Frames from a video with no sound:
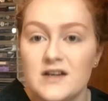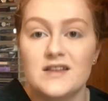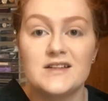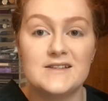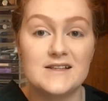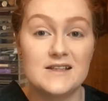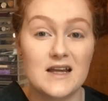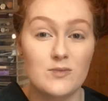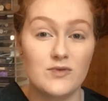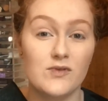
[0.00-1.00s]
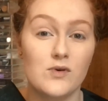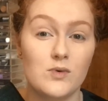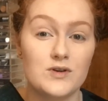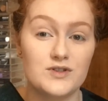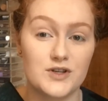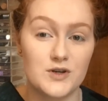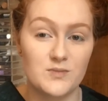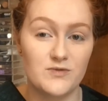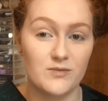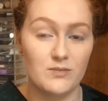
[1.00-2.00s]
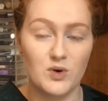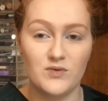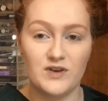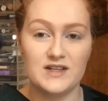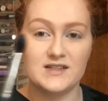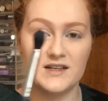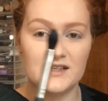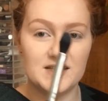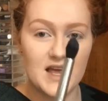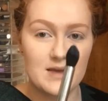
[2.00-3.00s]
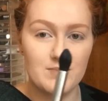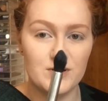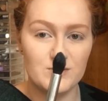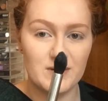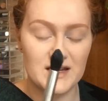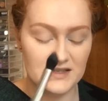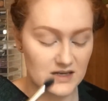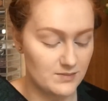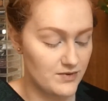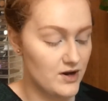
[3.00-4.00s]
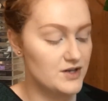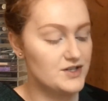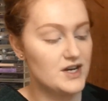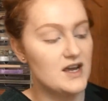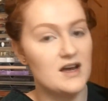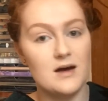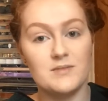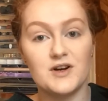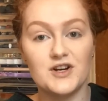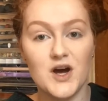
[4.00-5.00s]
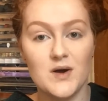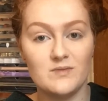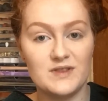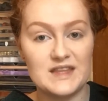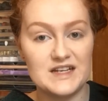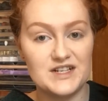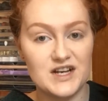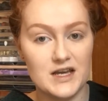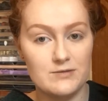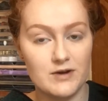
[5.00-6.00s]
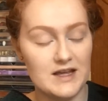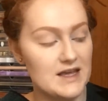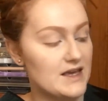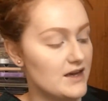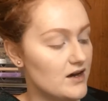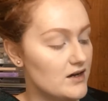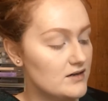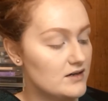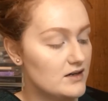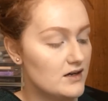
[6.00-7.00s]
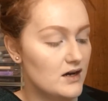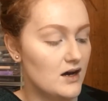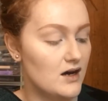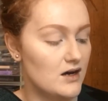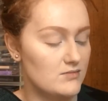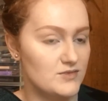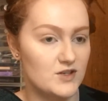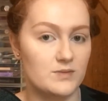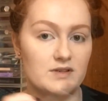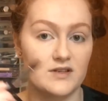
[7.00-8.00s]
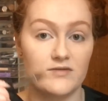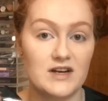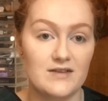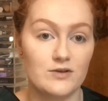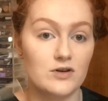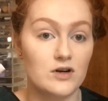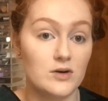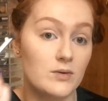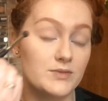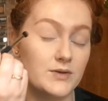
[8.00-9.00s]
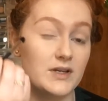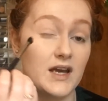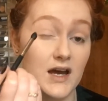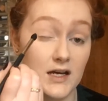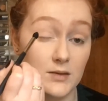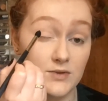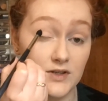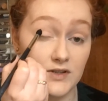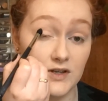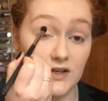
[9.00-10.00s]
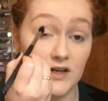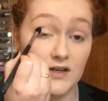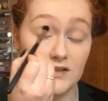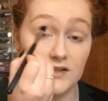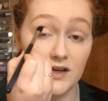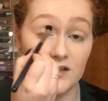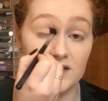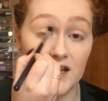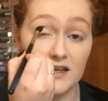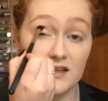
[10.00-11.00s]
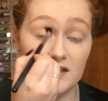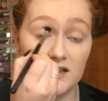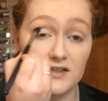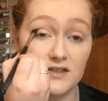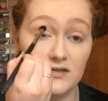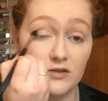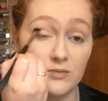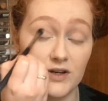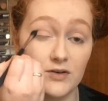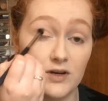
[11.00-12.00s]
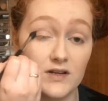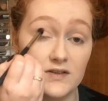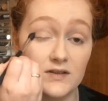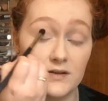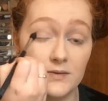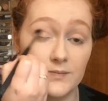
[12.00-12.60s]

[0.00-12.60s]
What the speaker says: This is an M412 from Morphe. It's like a tapered blending brush. I'm going to go in with this shade right here, just because I really haven't got a clue what I'm doing yet, and I'm just going to start taking this through my crease.